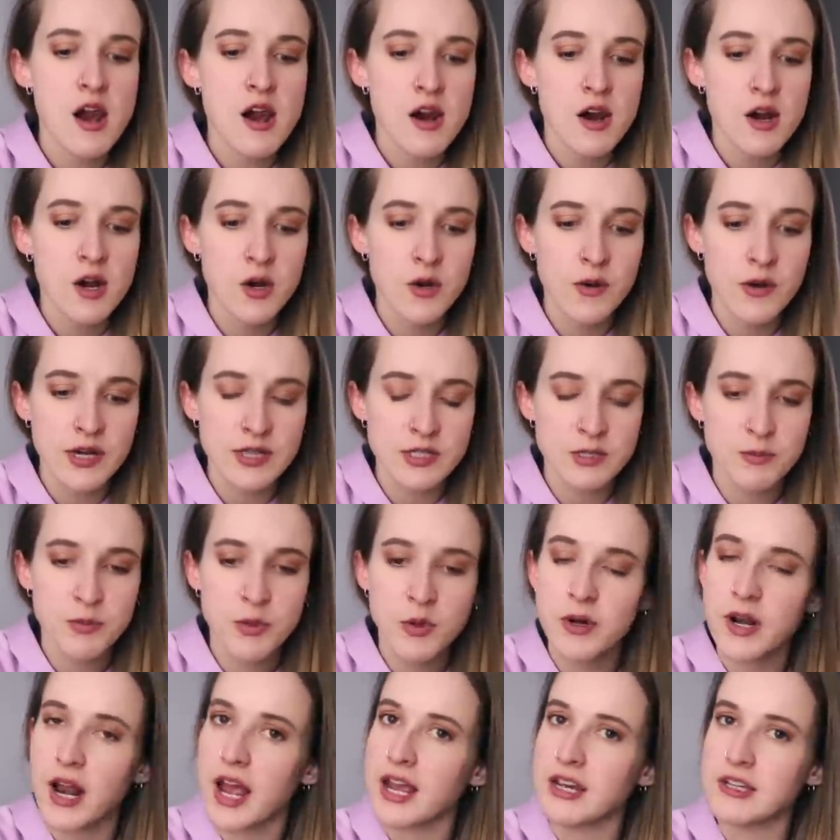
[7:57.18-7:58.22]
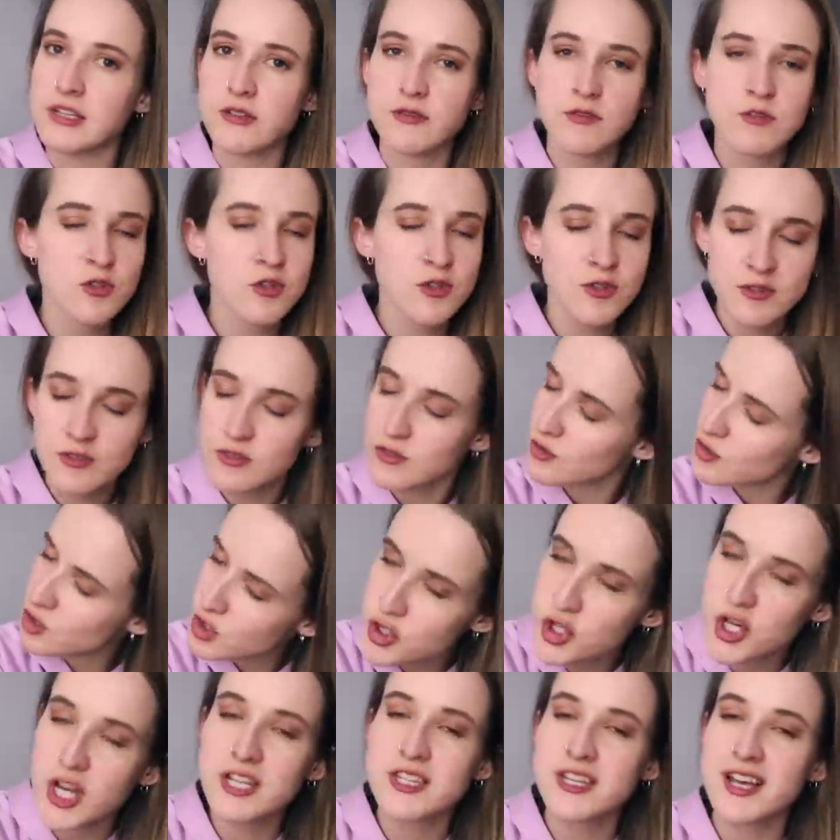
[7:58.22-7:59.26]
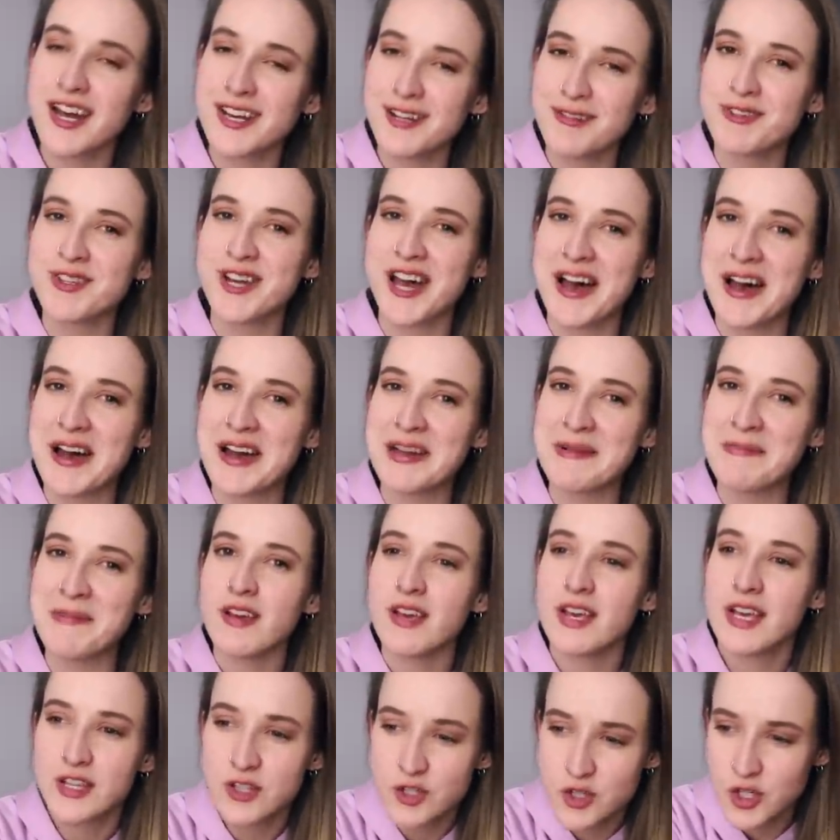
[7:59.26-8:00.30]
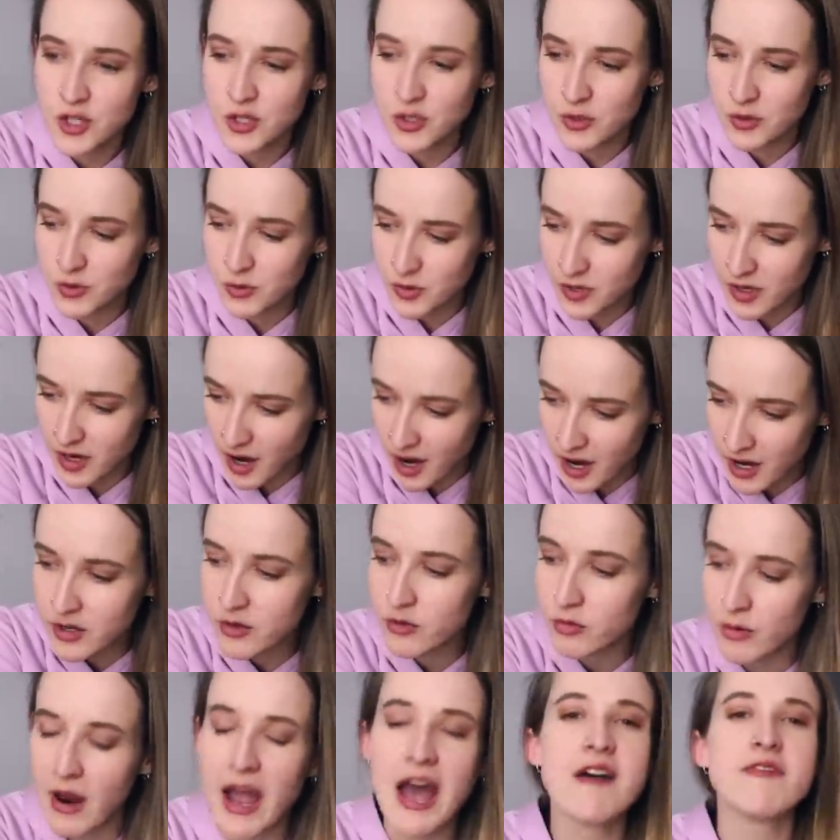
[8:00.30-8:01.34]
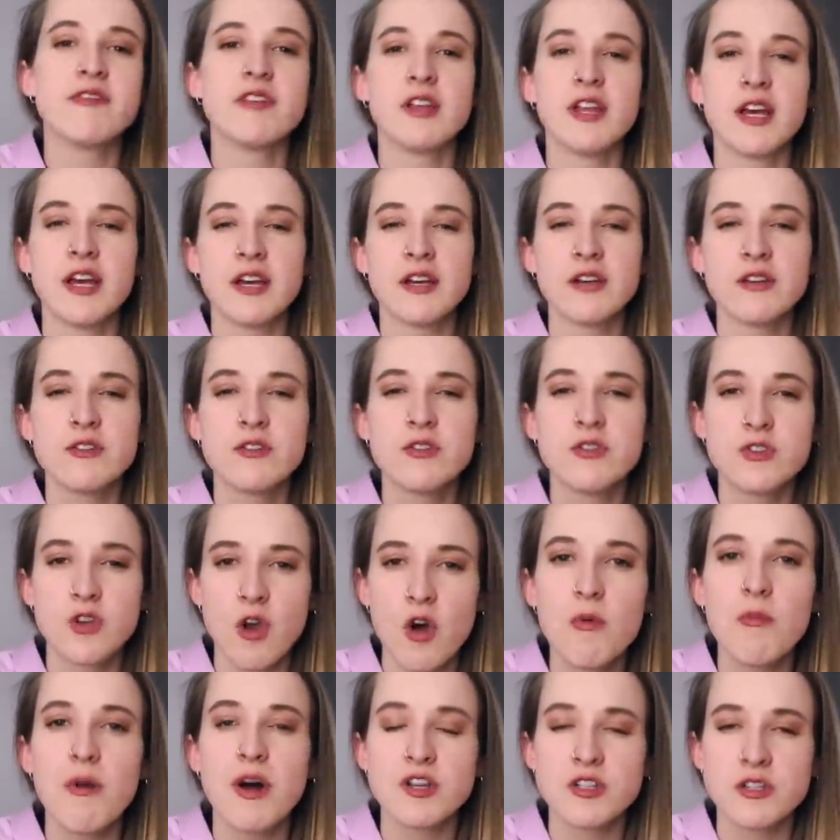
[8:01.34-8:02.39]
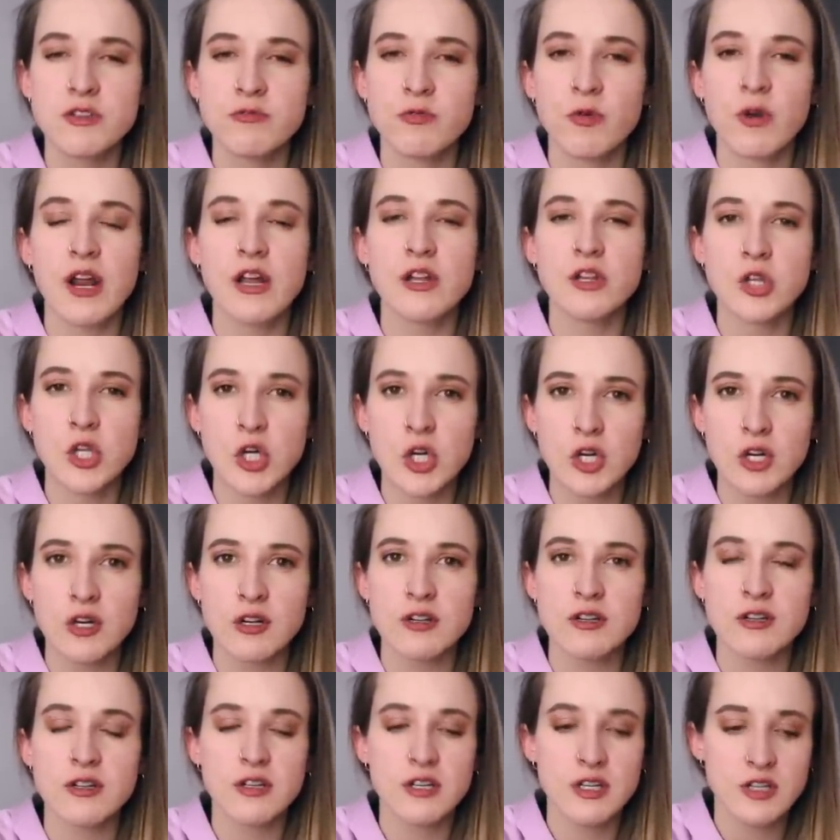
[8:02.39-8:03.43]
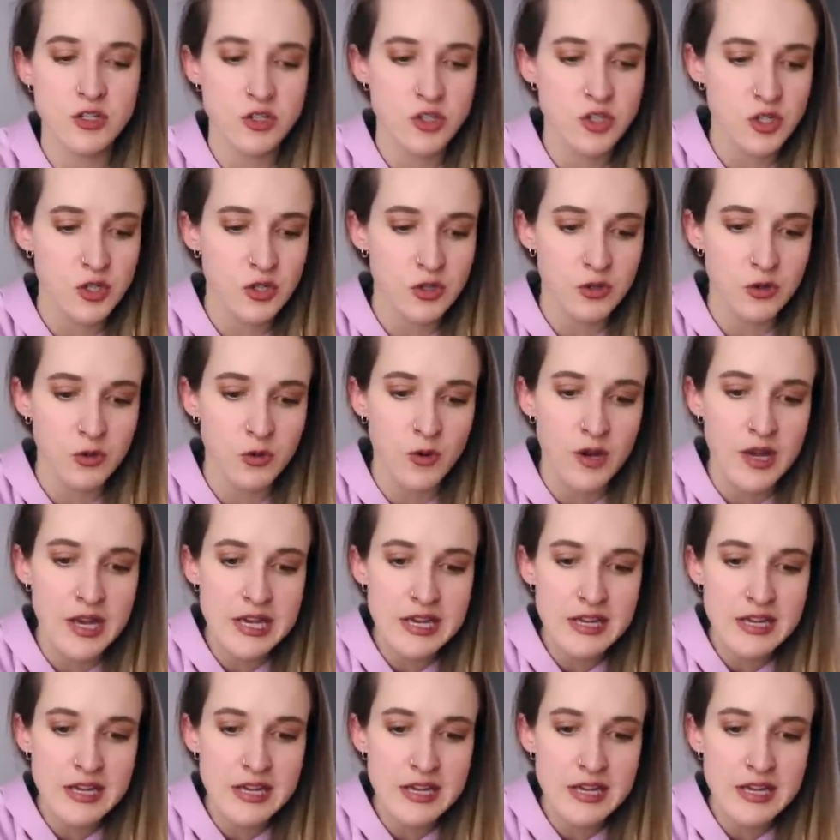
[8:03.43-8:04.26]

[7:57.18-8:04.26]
who has put a shit ton of time into unraveling so much of what I learned, into